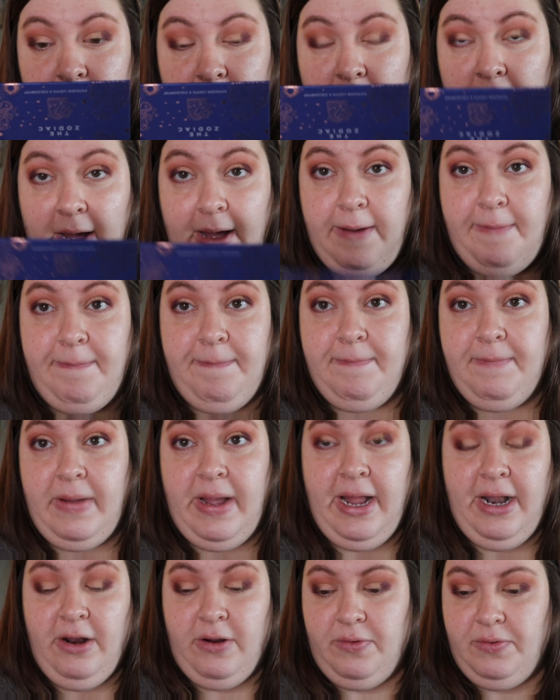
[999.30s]
I
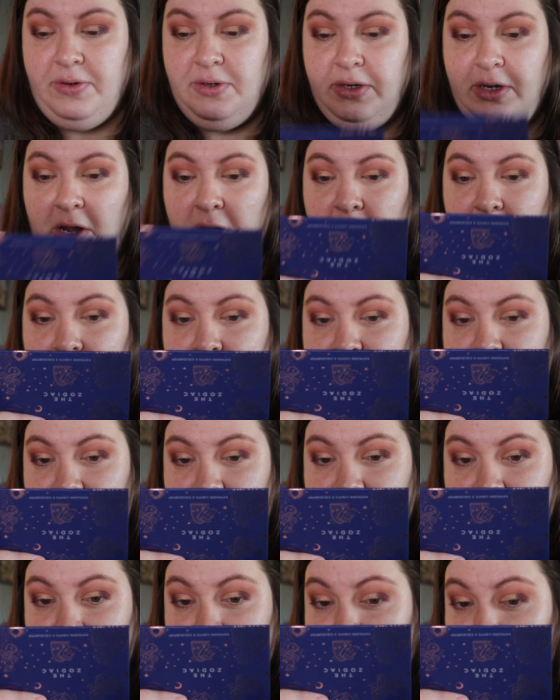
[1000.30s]
don't know how
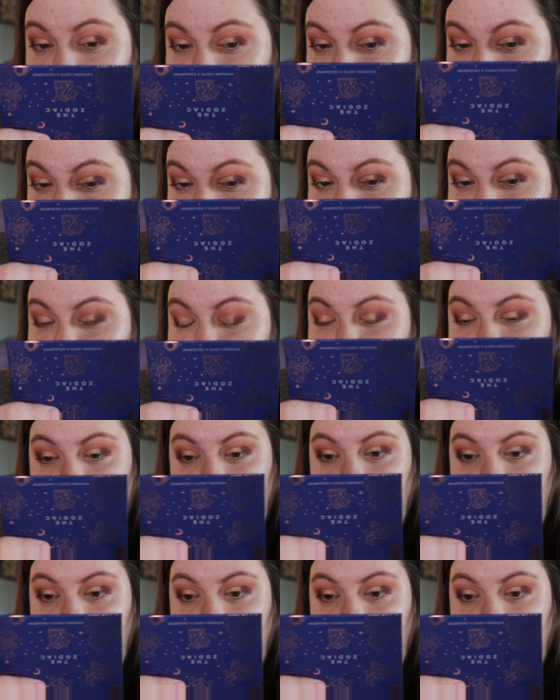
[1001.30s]
people take it.